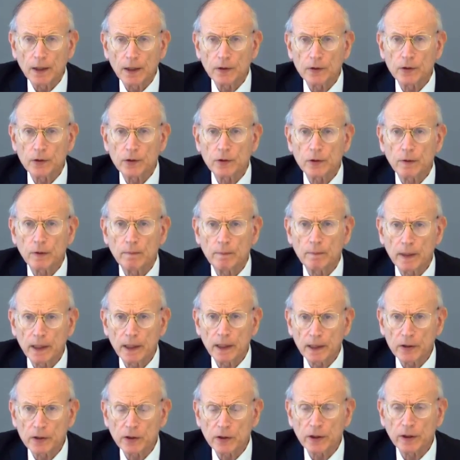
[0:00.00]
It is a
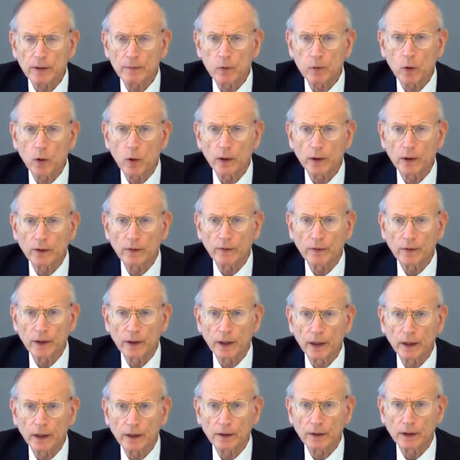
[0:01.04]
tremendously important
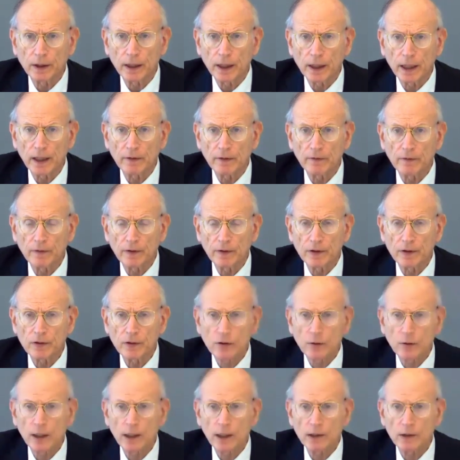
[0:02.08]
thing to have this
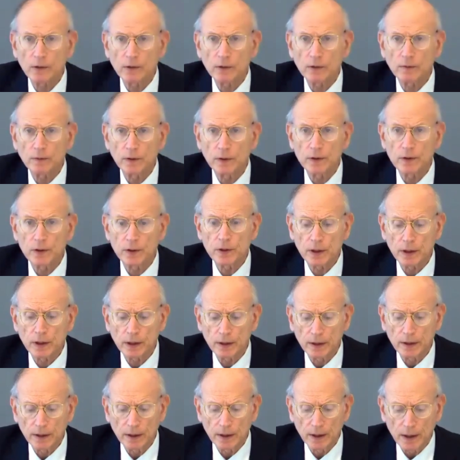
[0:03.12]
great
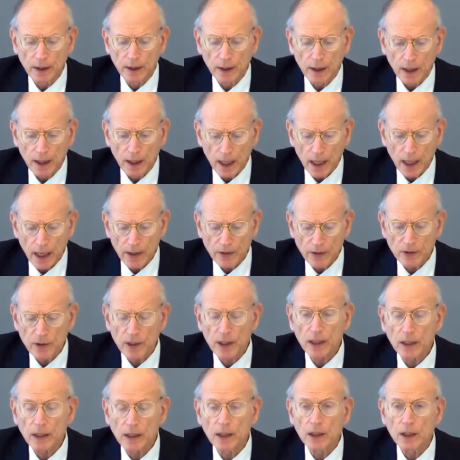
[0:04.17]
university as
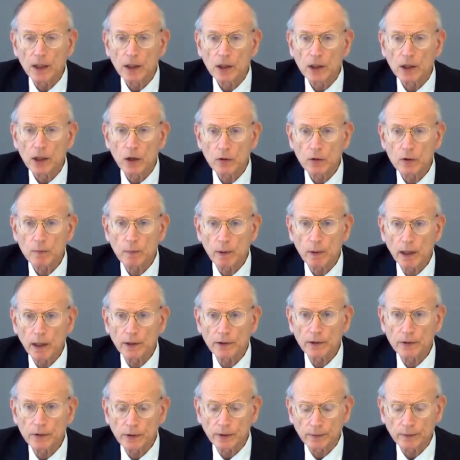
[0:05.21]
a co
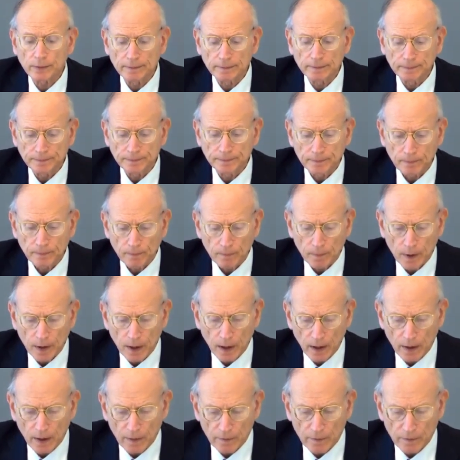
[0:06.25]
sponsor
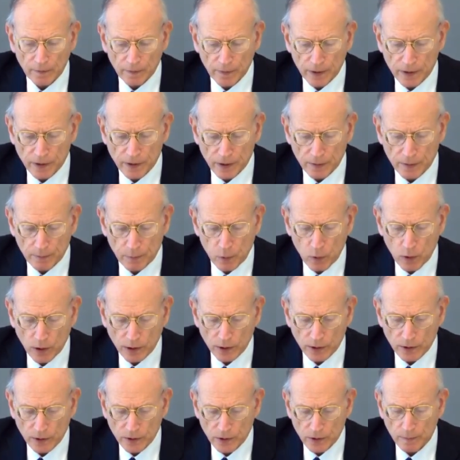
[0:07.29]
of this
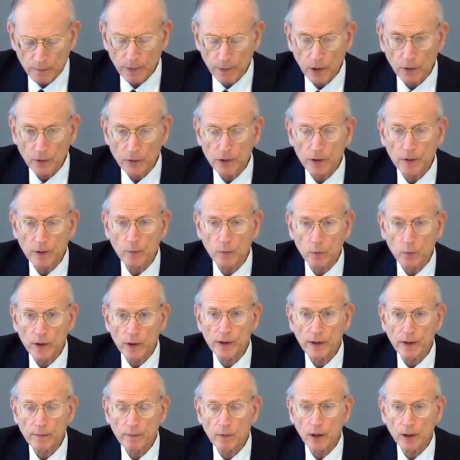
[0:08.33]
important symposium
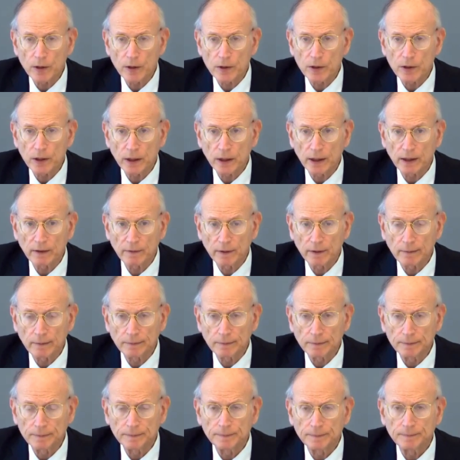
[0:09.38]
with the March of the Living.
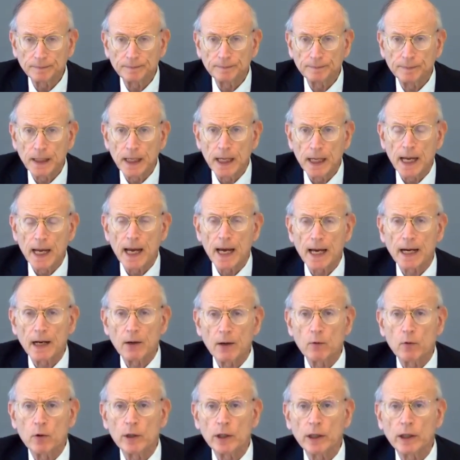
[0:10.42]
And
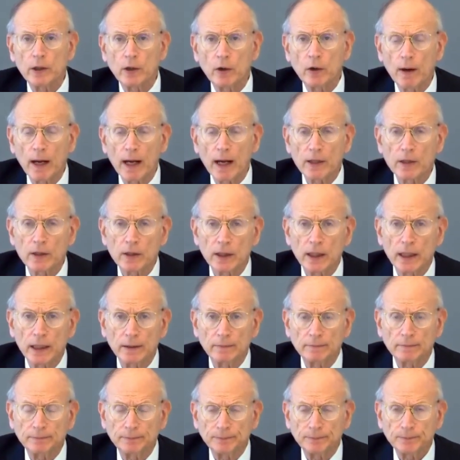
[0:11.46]
I want to
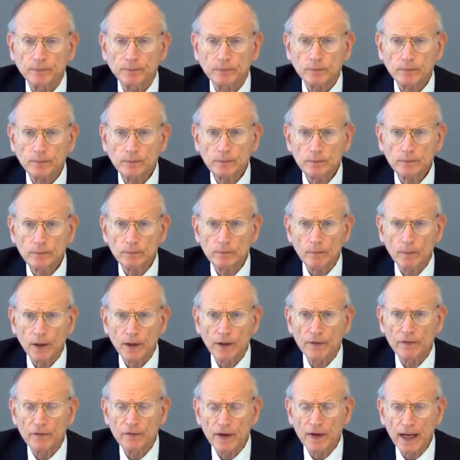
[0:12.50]
congratulate
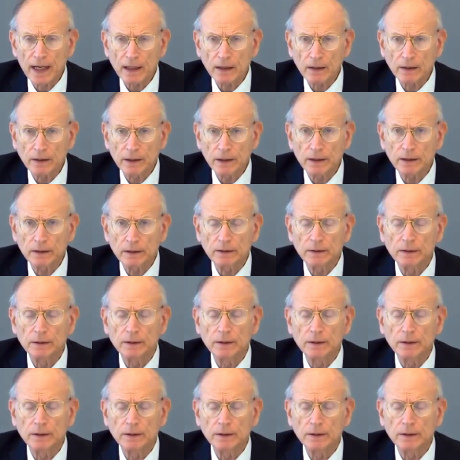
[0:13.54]
the faculty